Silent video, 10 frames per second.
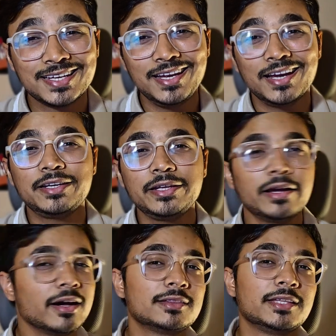
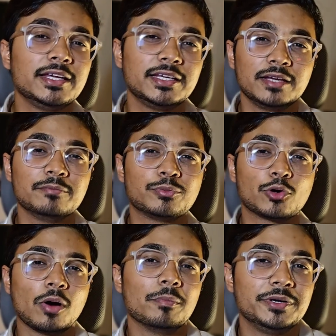creating a thinking
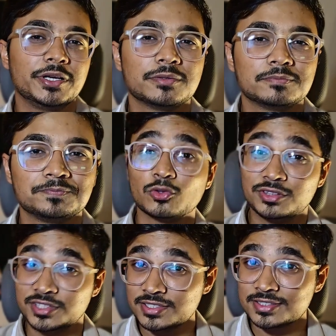prompt.
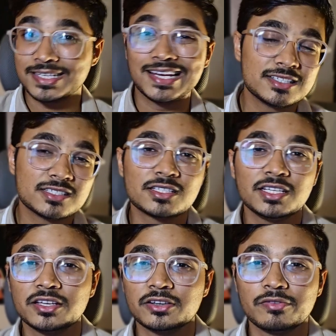So this is a
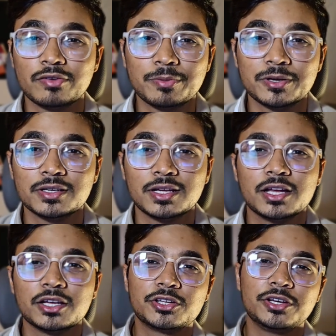secret weapon.
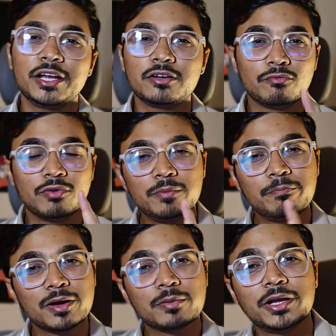Create
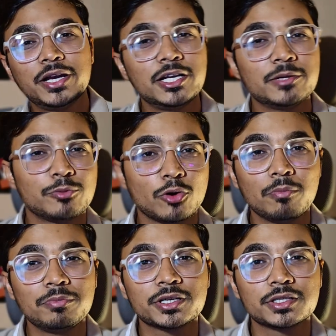one permanent
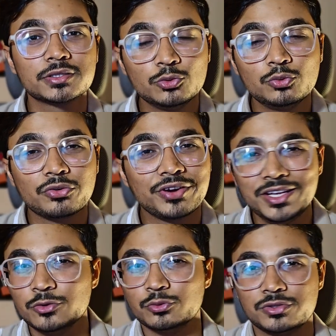prompt you
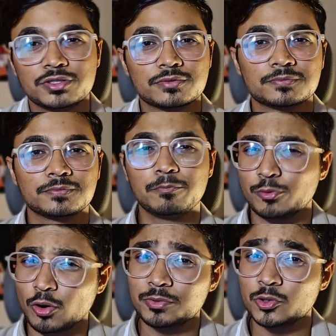reuse. The
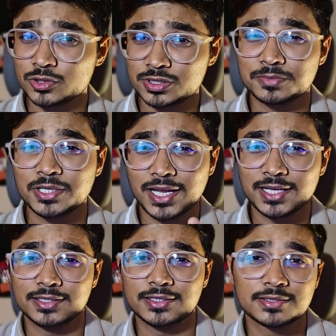prompt goes something
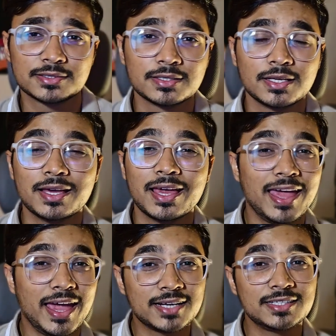like this.
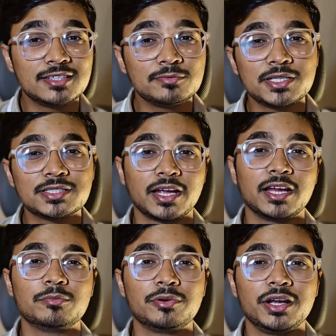Act as my
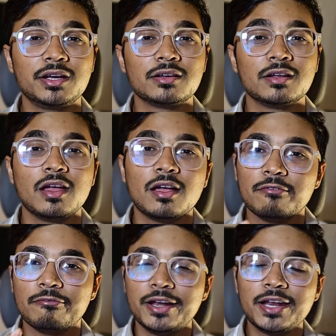second brain.
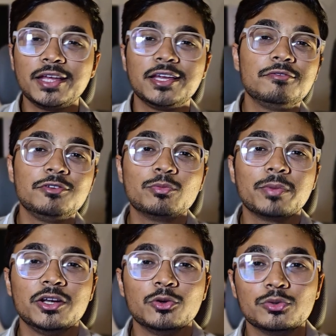When I give you
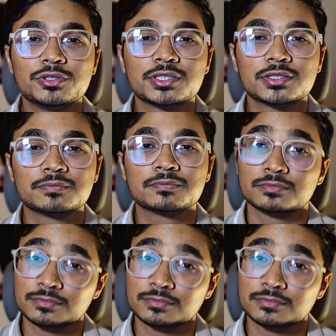my notes,